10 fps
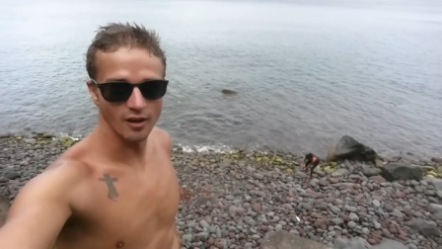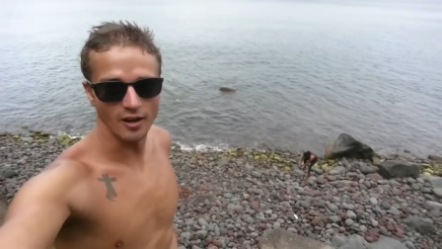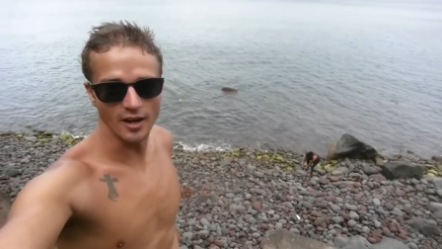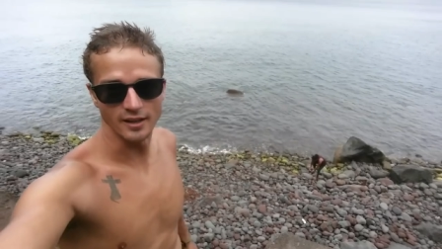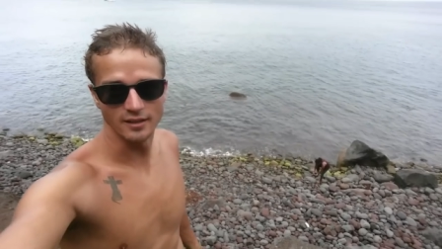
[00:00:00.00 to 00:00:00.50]

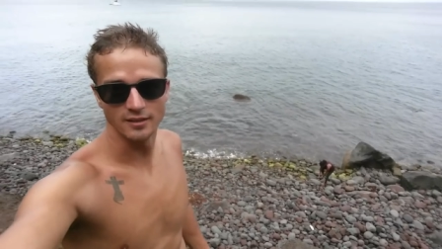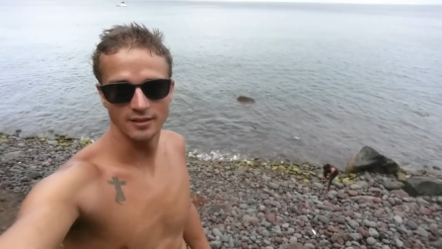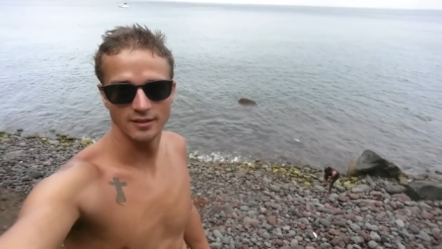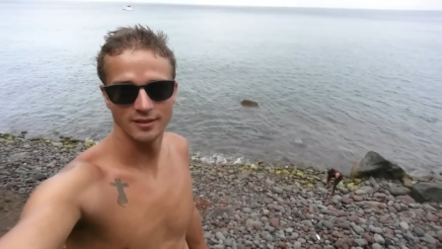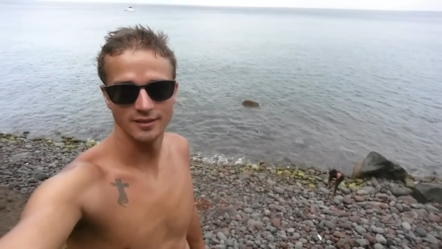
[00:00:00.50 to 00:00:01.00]
All right,
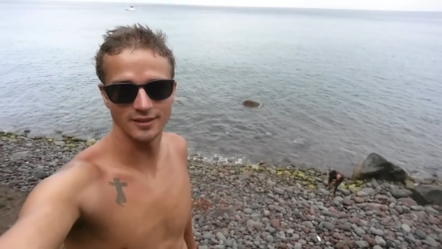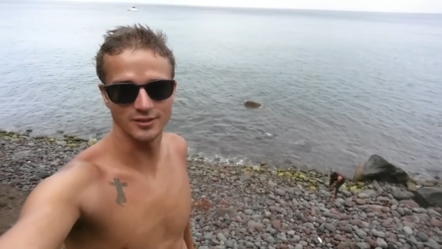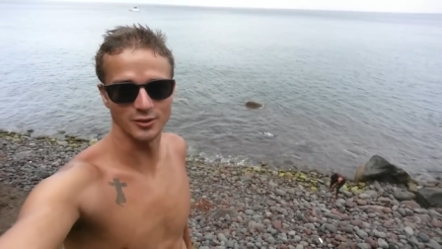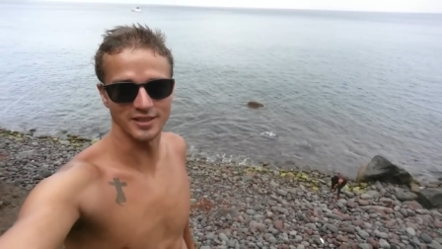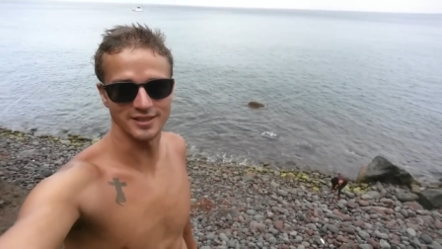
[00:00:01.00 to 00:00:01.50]

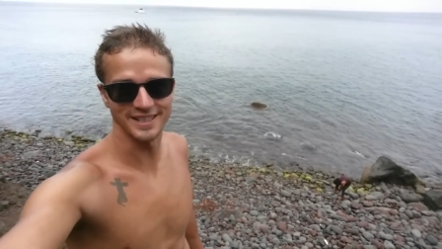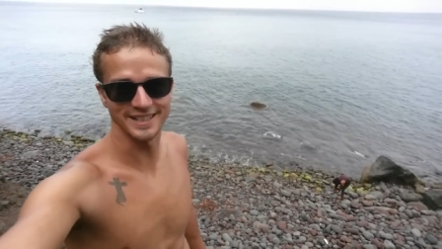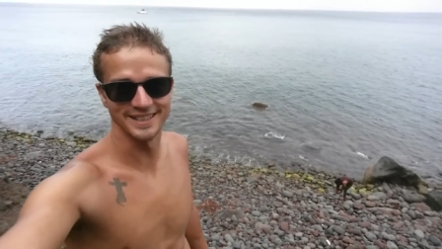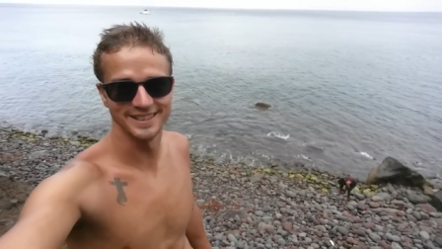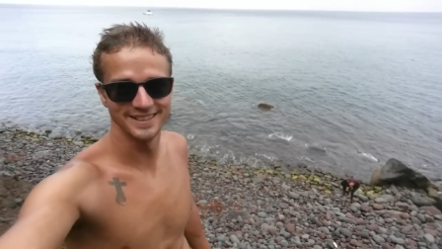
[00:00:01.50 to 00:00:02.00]
let's do this thing.